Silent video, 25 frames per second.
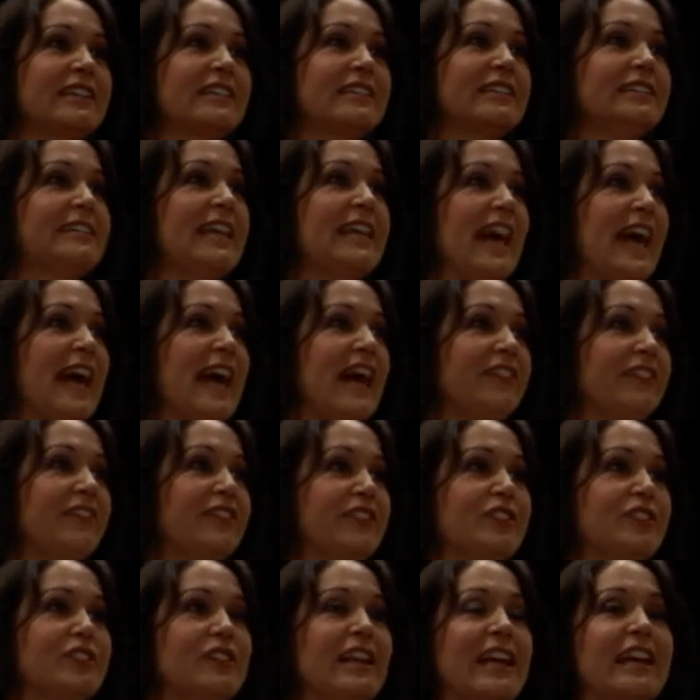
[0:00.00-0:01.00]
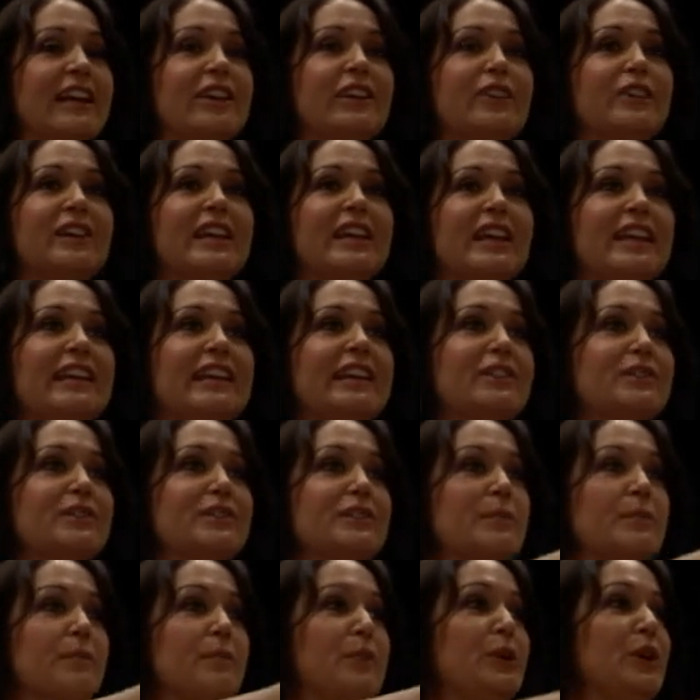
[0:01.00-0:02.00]
staff and you're like, okay, here's
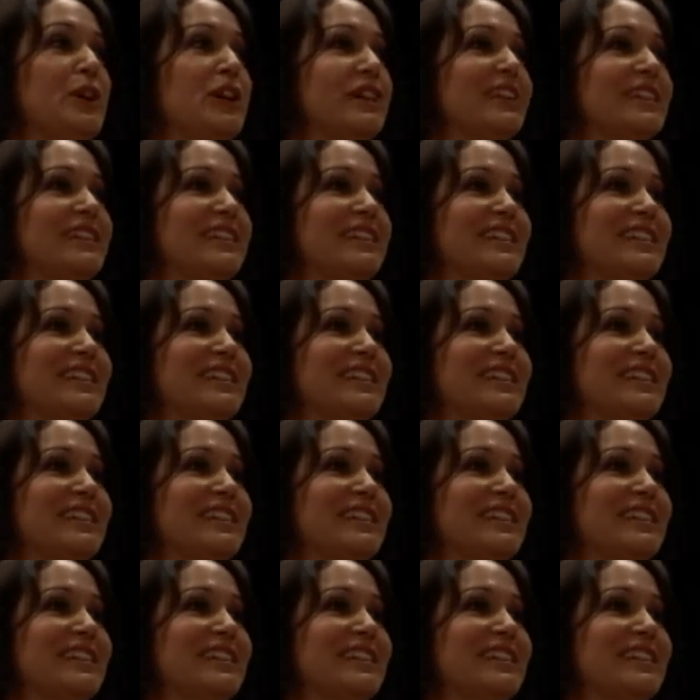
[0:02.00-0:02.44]
the book.